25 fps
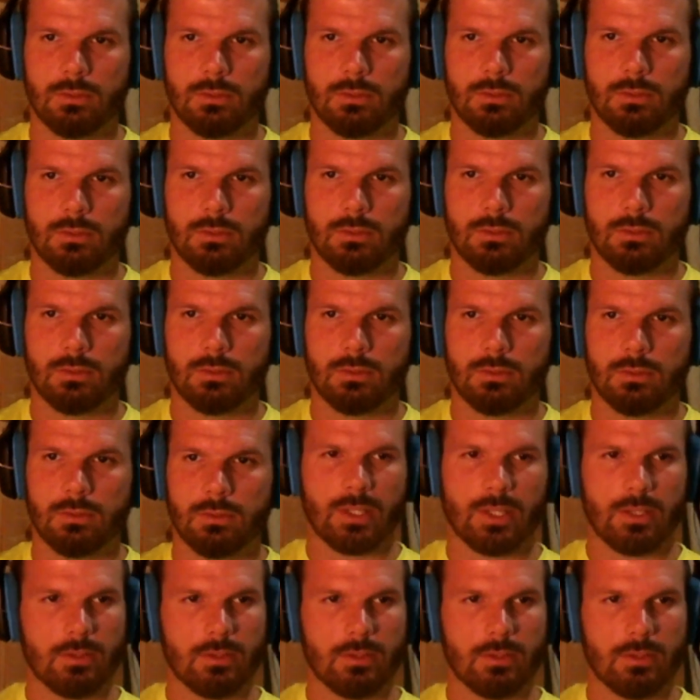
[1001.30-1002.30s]
We haven't talked
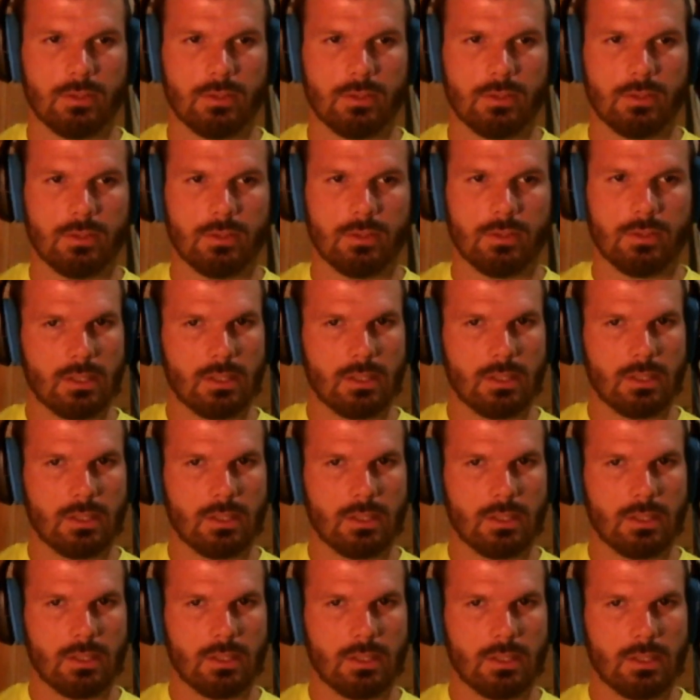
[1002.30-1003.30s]
about that.
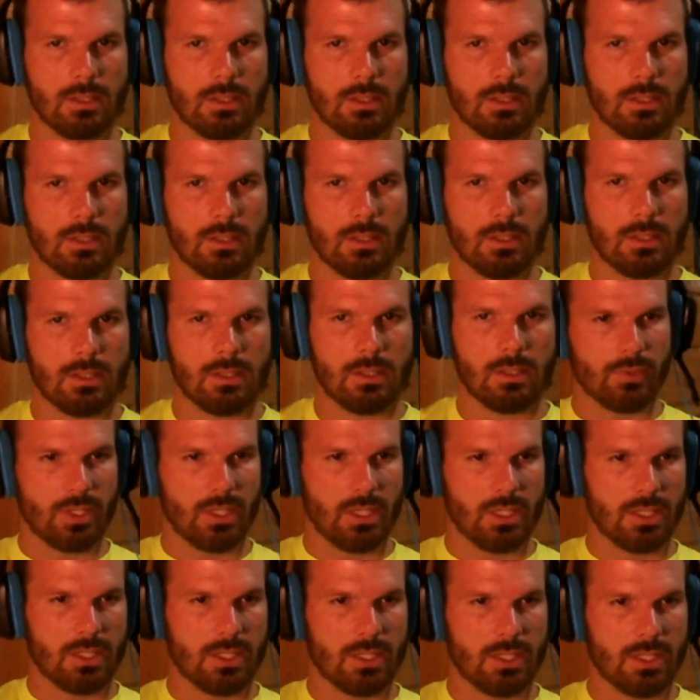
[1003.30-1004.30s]
We didn't
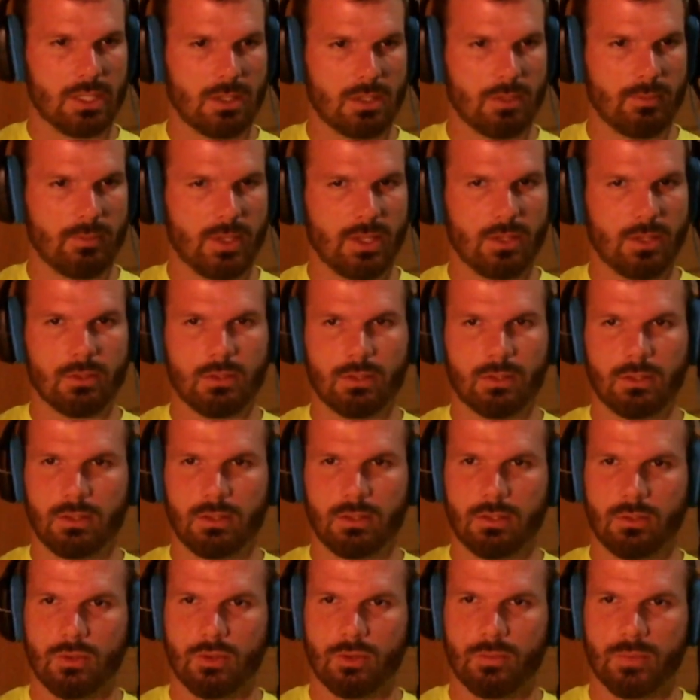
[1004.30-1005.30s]
really get to talk about
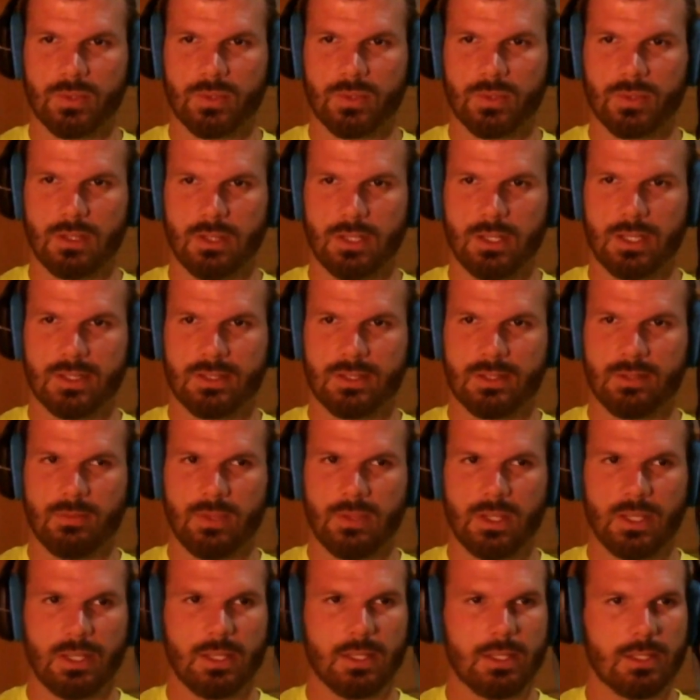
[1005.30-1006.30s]
corpus
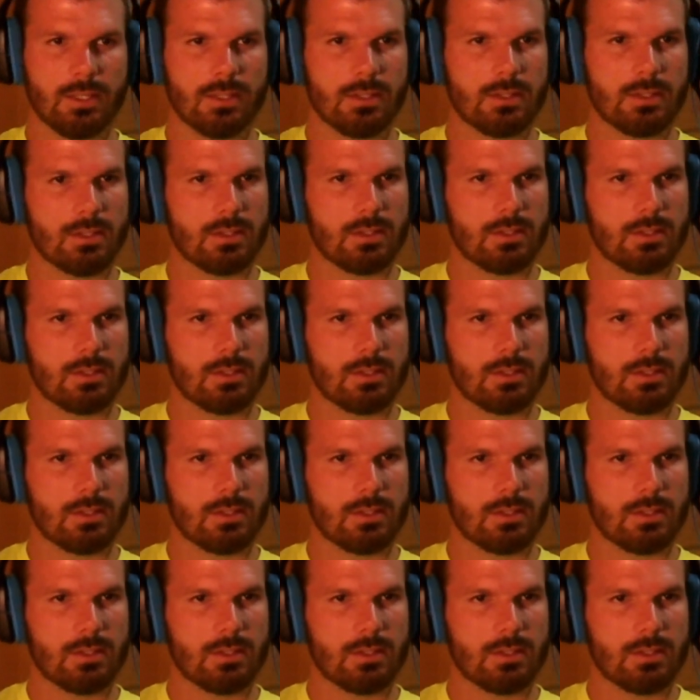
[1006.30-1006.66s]
callosum yet.